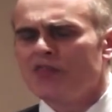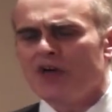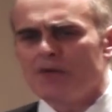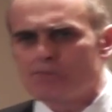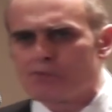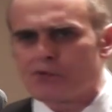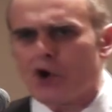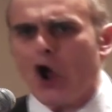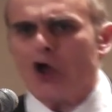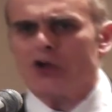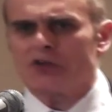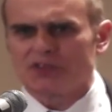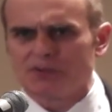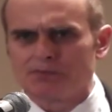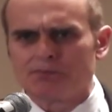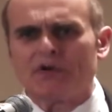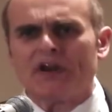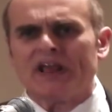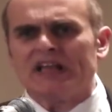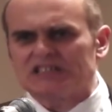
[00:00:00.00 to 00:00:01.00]
that broke
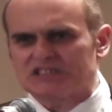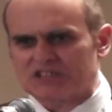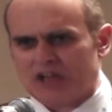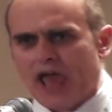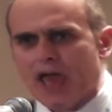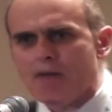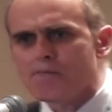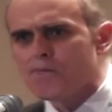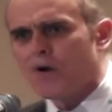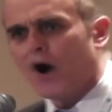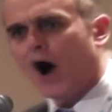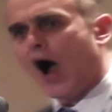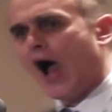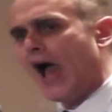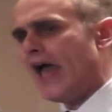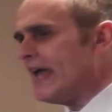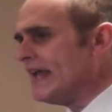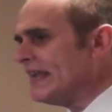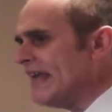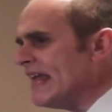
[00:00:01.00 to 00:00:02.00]
the British
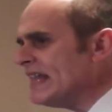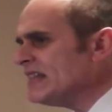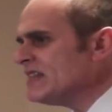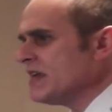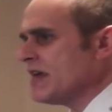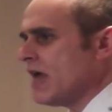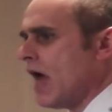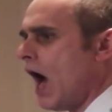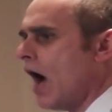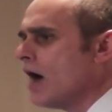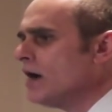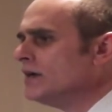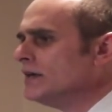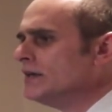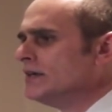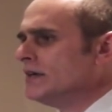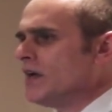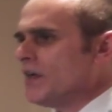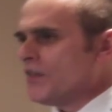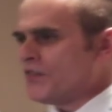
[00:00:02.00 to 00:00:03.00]
Empire in India,
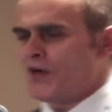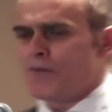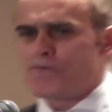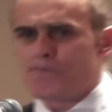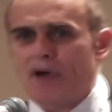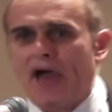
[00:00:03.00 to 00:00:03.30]
the